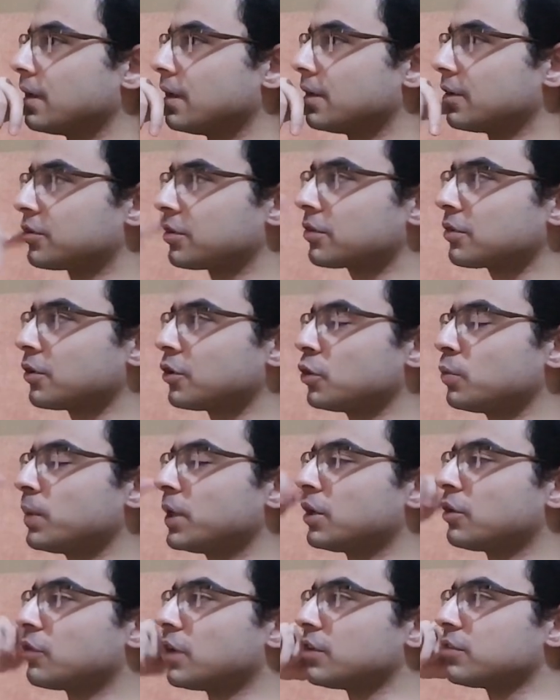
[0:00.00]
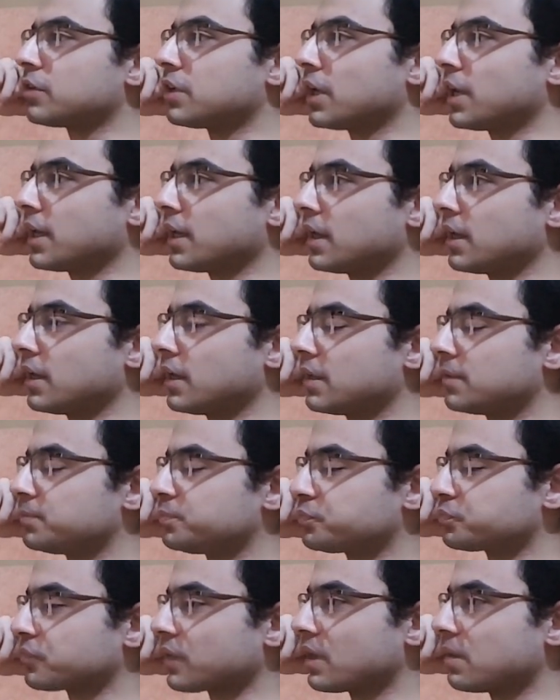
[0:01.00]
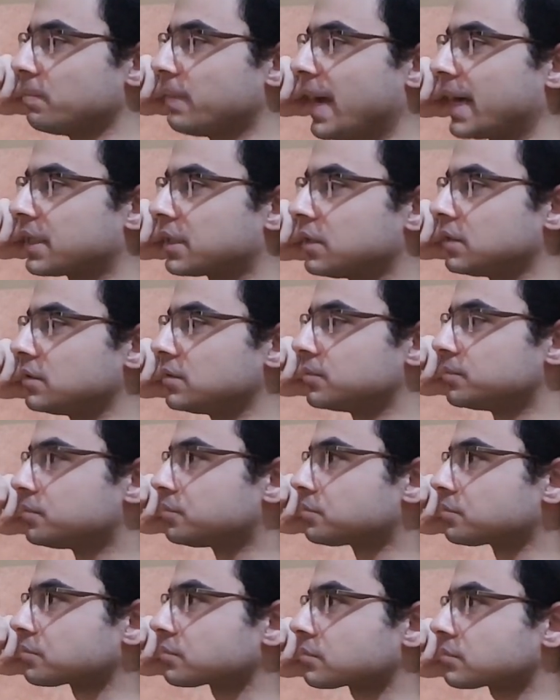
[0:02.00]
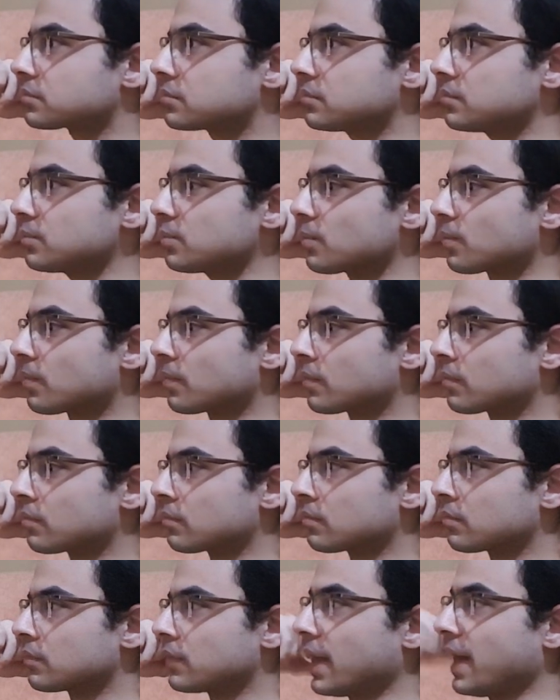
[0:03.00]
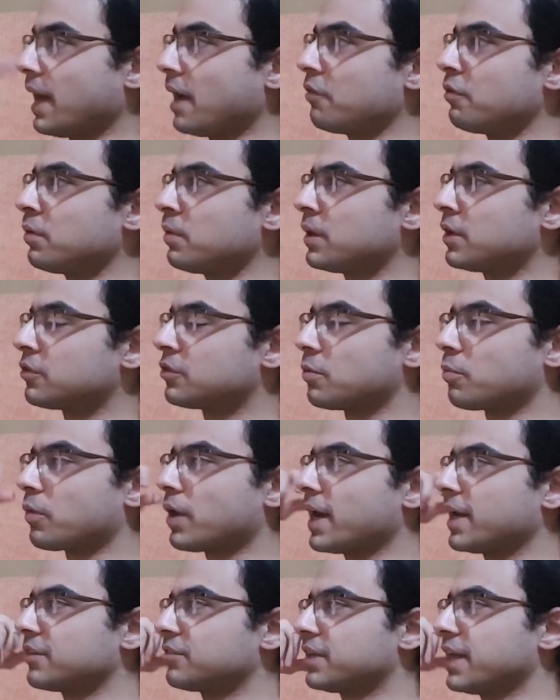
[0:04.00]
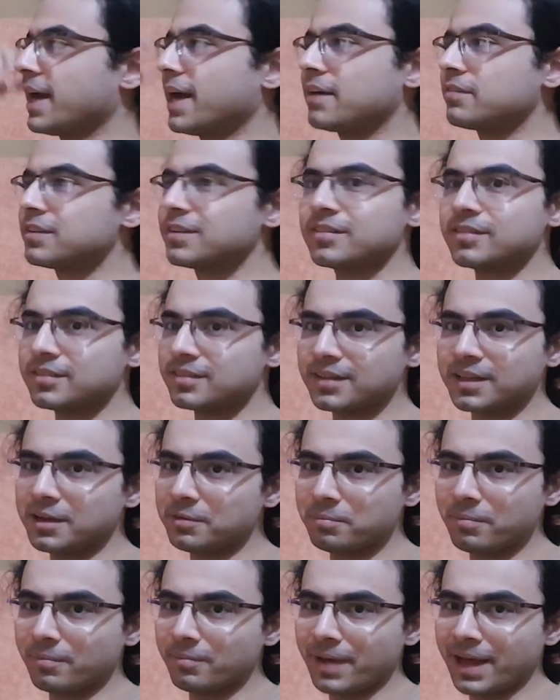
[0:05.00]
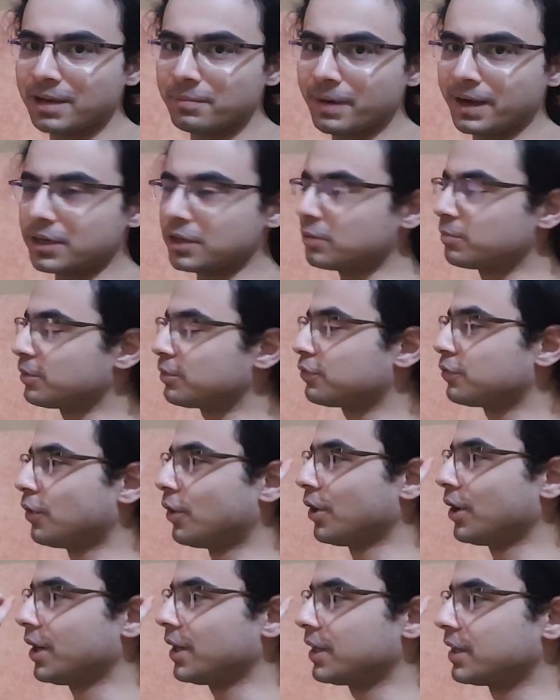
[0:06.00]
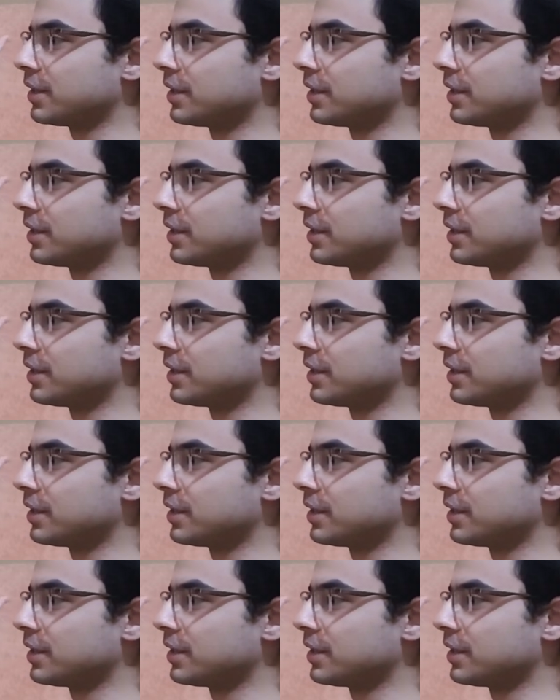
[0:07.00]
This is going to be an interesting battle. Yeah, everyone is surprised. They haven't seen Melmetal before.